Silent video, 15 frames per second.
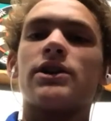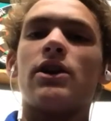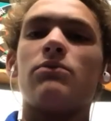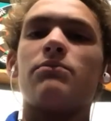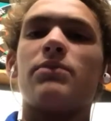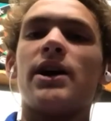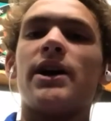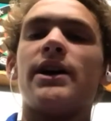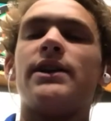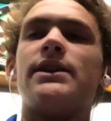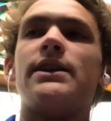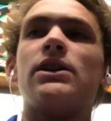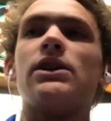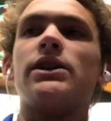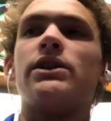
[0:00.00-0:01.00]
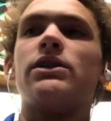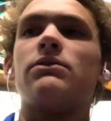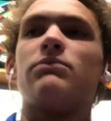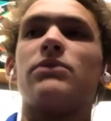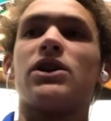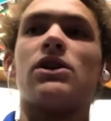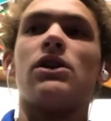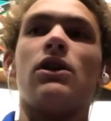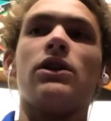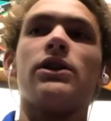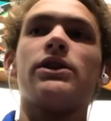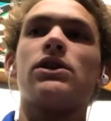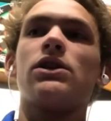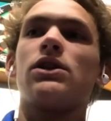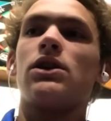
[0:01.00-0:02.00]
out by Dylan
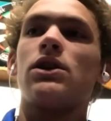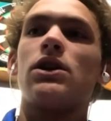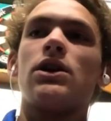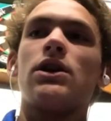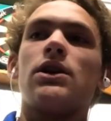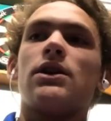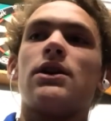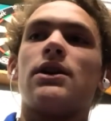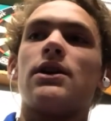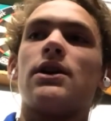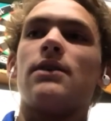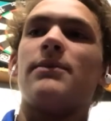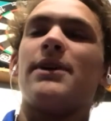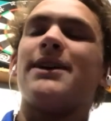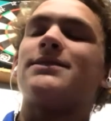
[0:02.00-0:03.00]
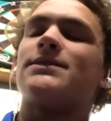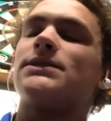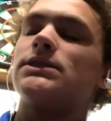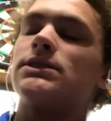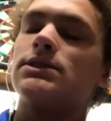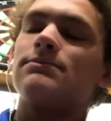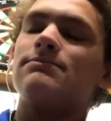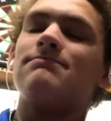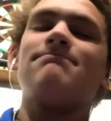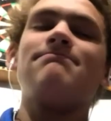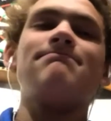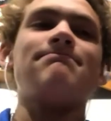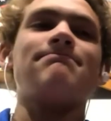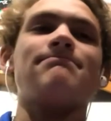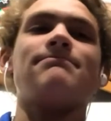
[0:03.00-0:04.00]
McClellan. And I'm like,
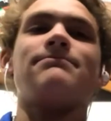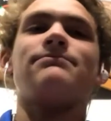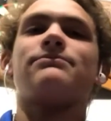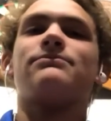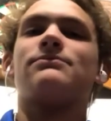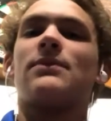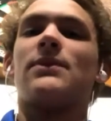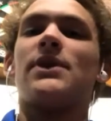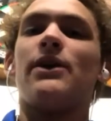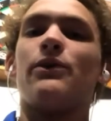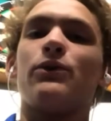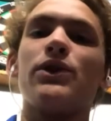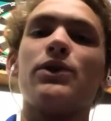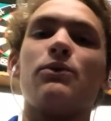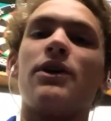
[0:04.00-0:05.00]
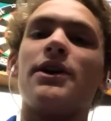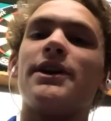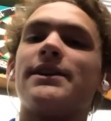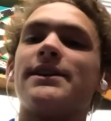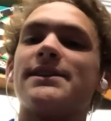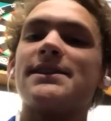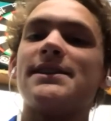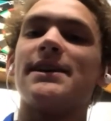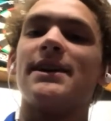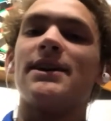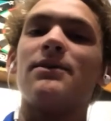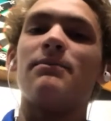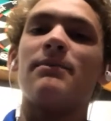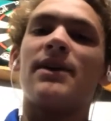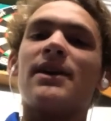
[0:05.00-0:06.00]
I really wanted to see
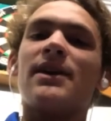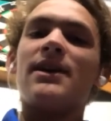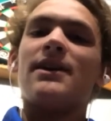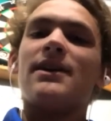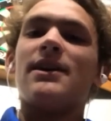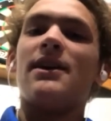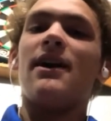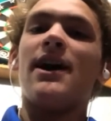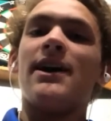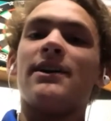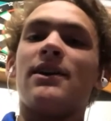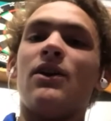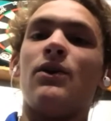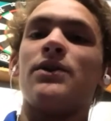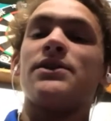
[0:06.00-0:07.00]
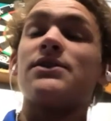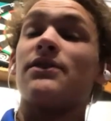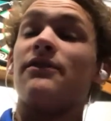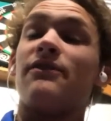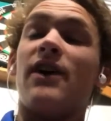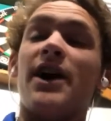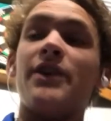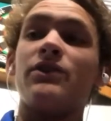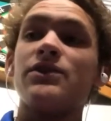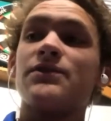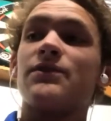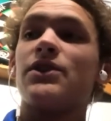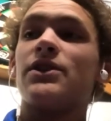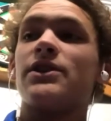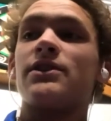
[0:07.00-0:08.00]
him and I go into the finals
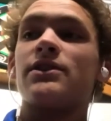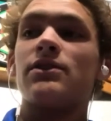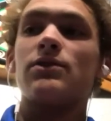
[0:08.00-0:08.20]
for the